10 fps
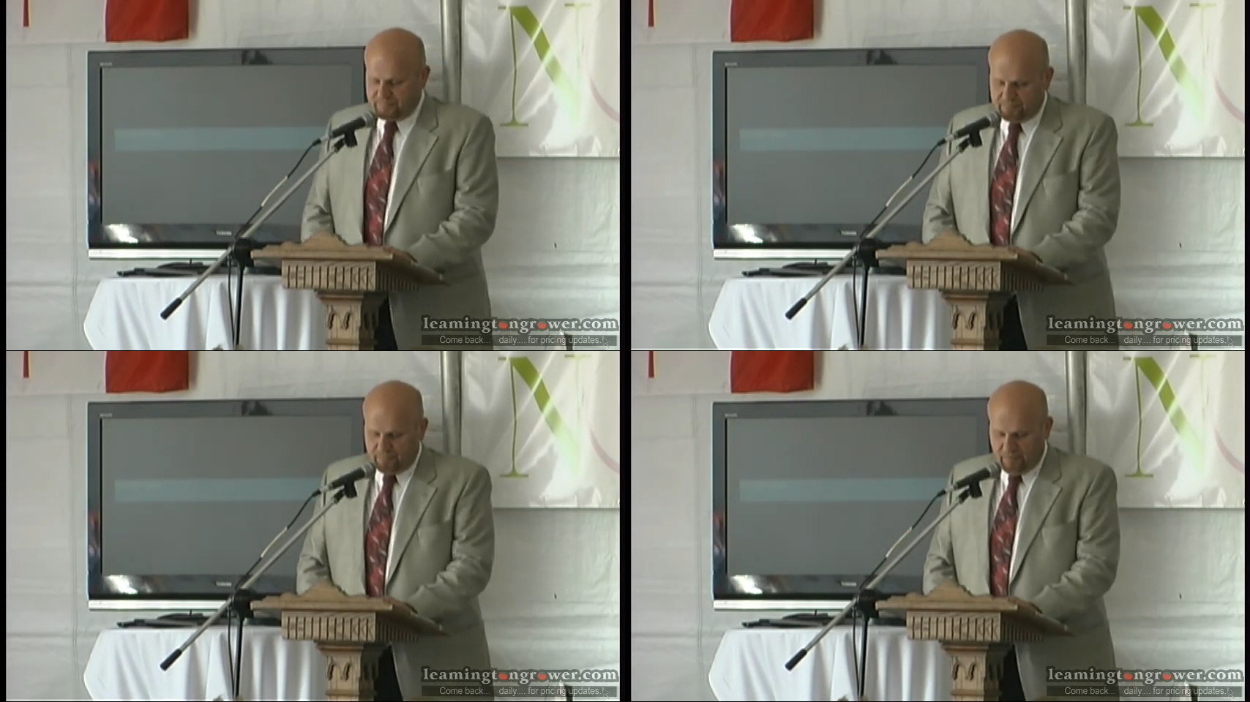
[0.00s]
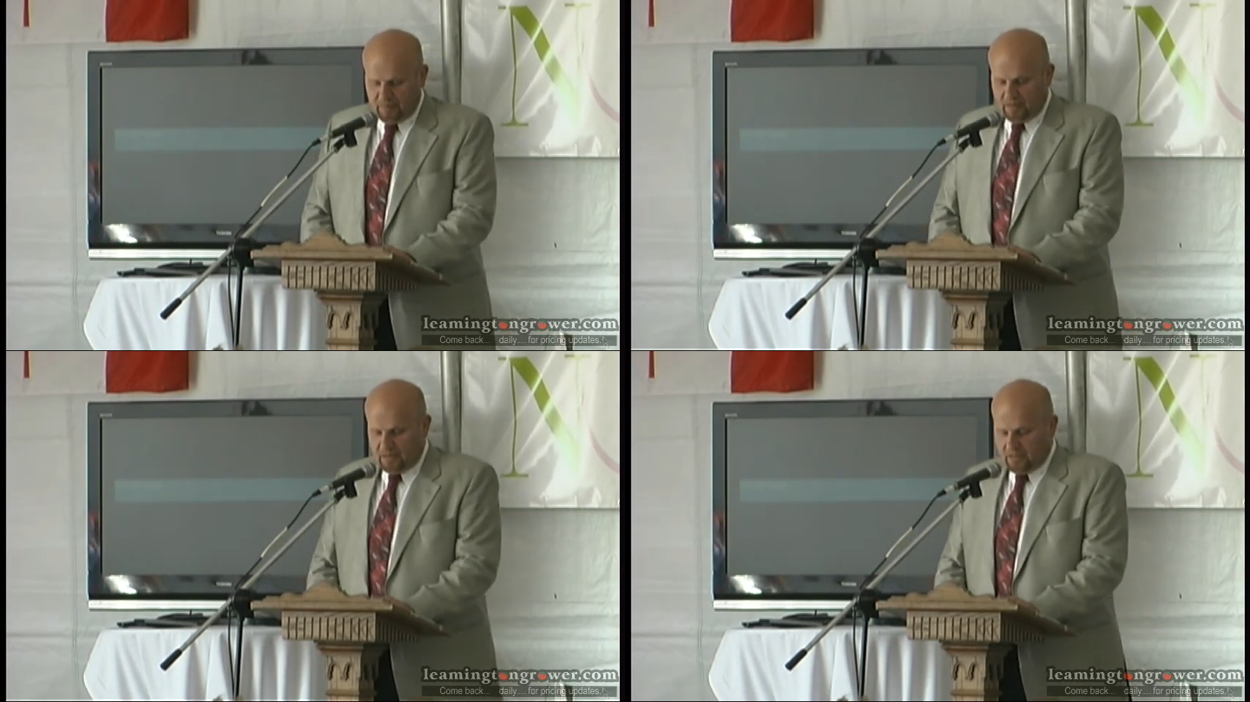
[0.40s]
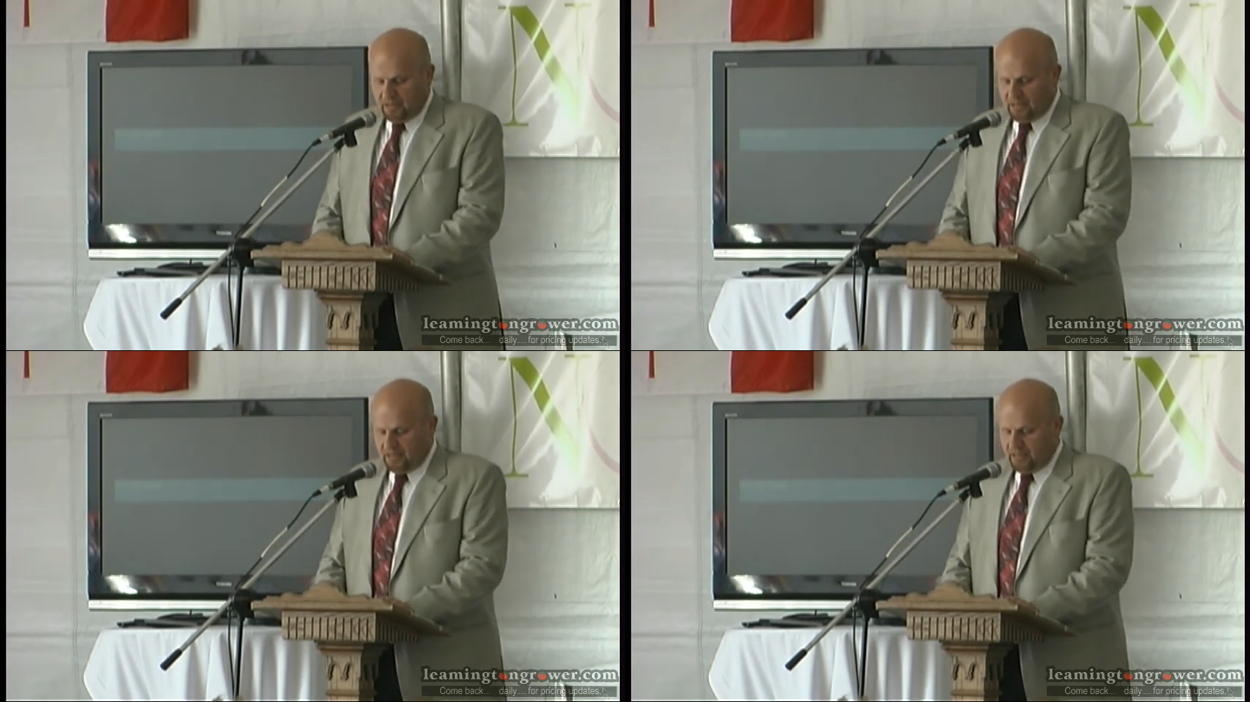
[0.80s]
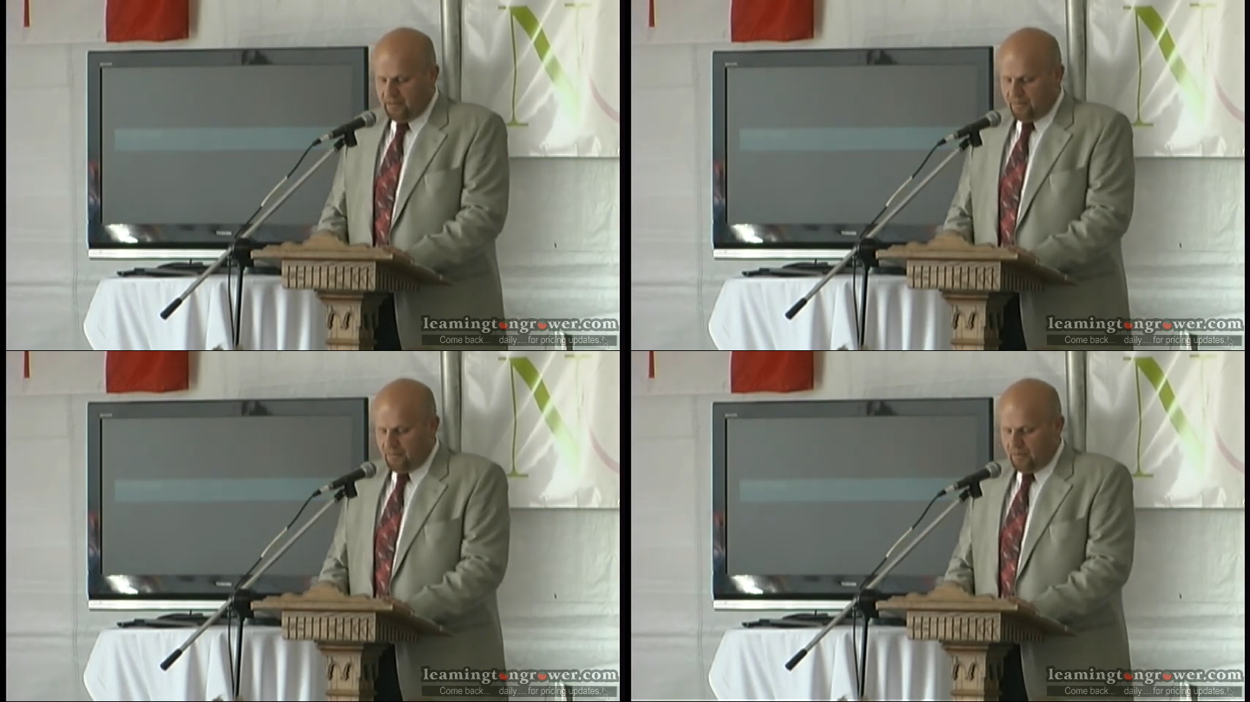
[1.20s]

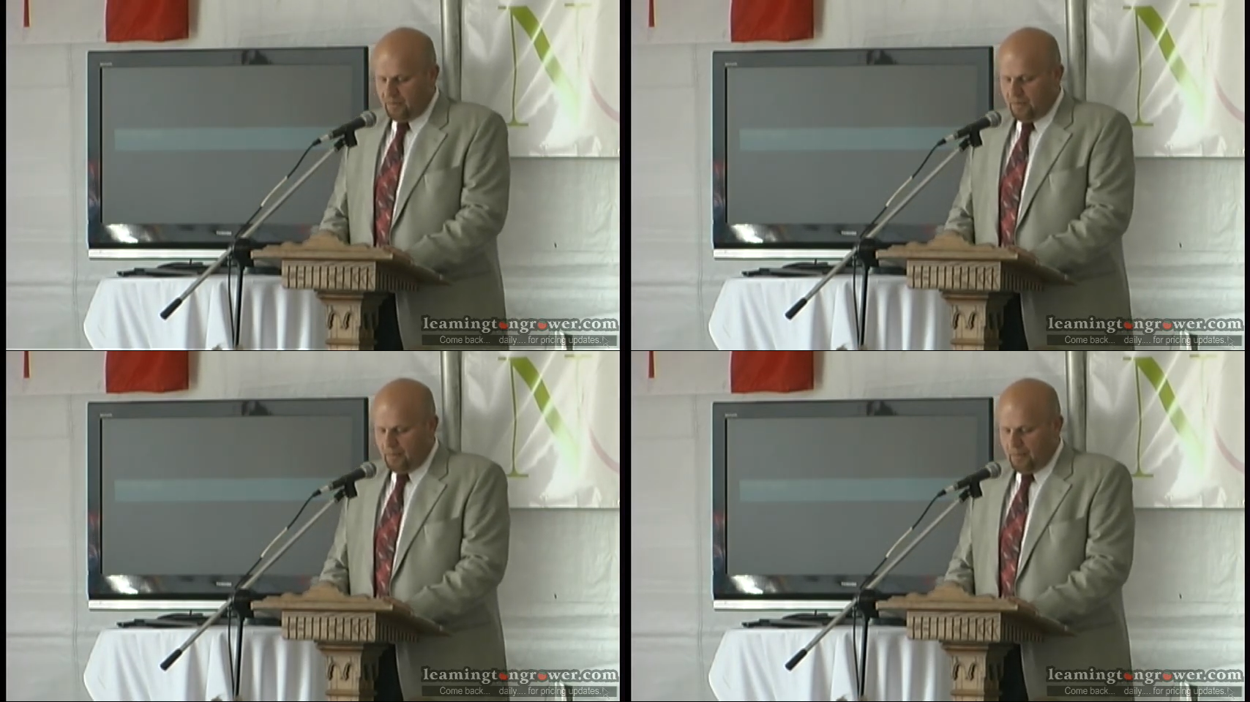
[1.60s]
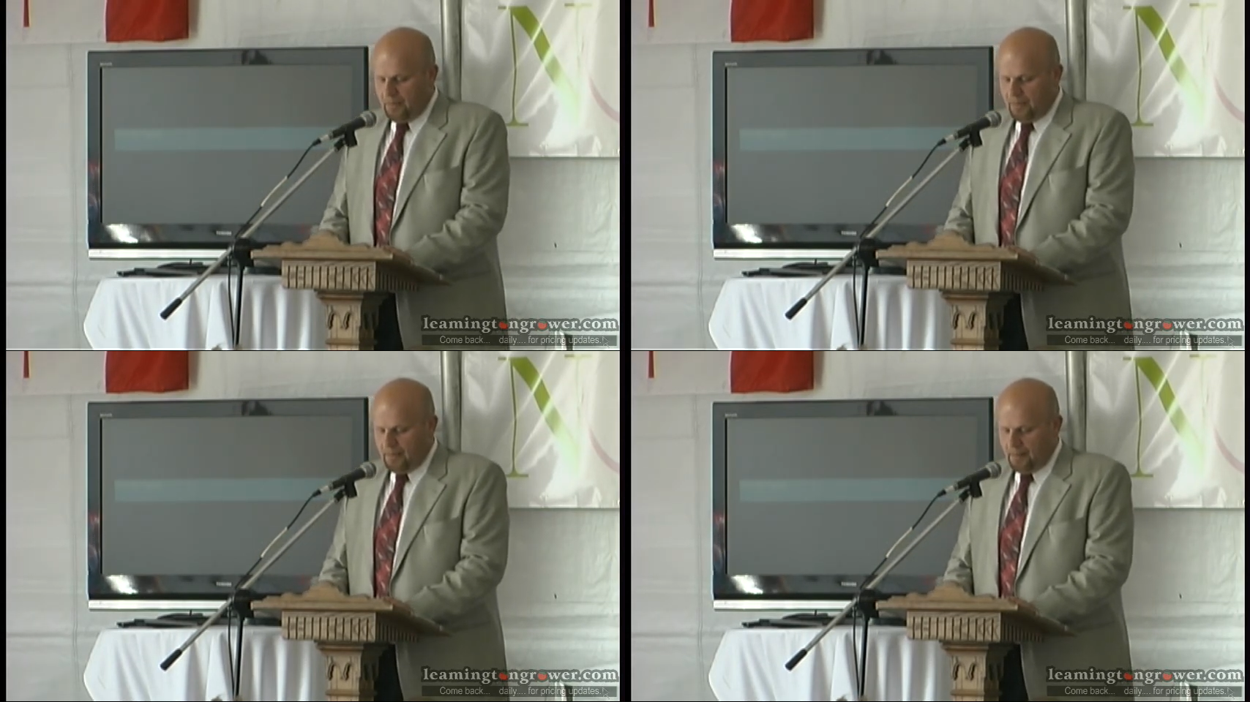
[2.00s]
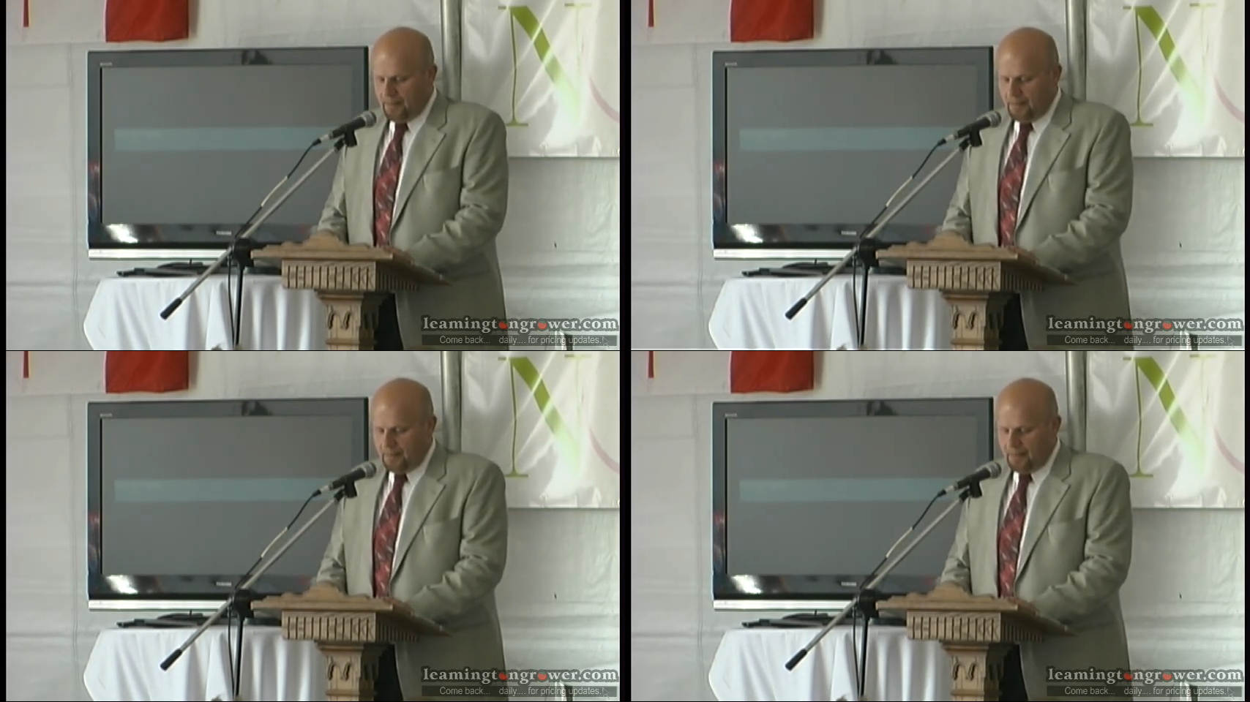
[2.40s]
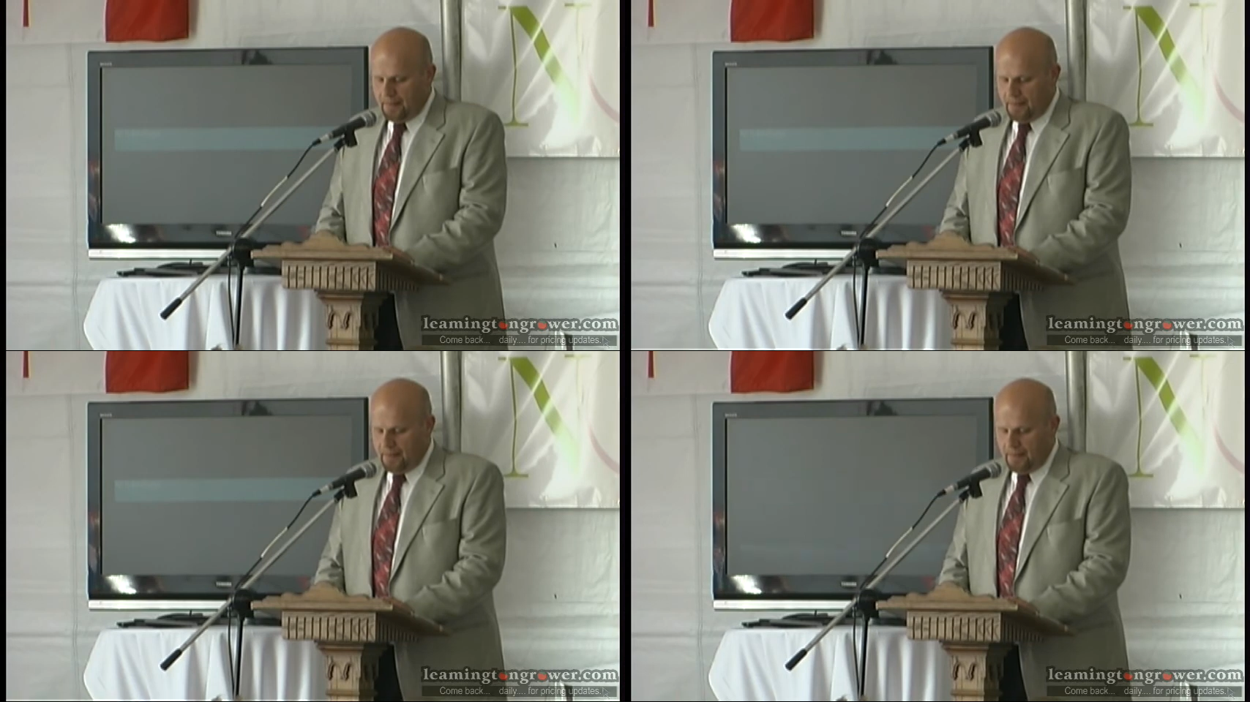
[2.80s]

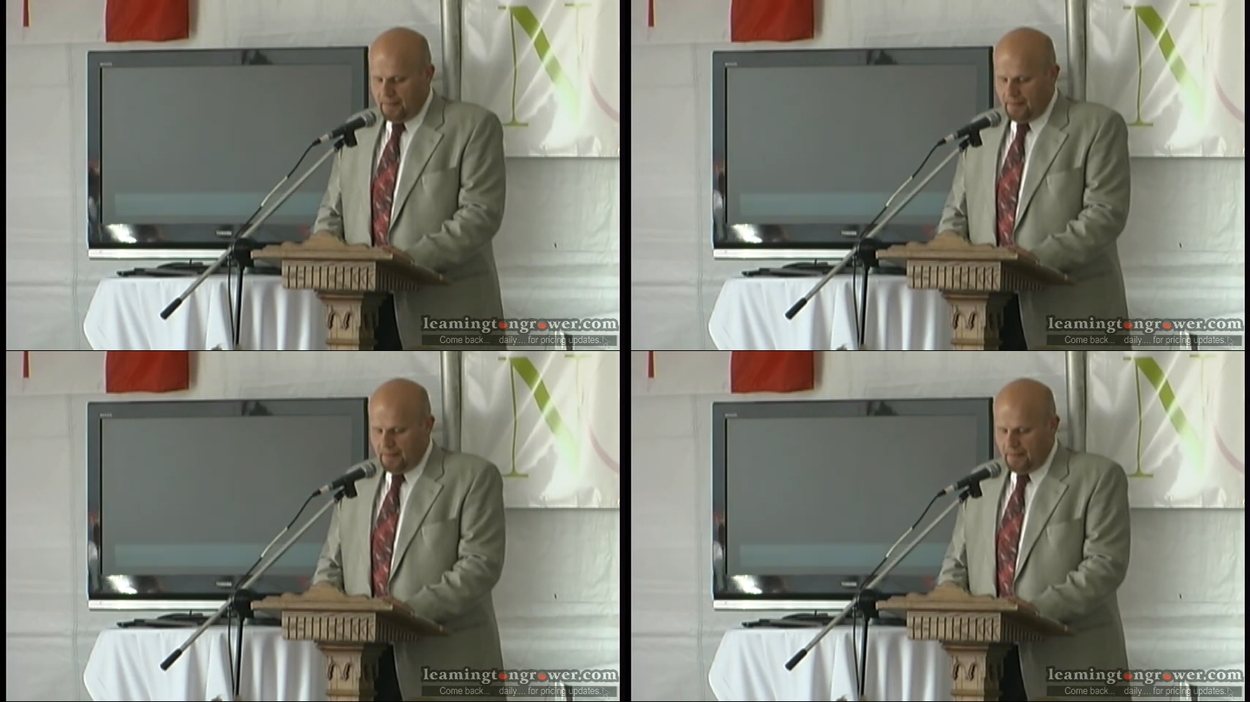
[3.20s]
Nobody speaks.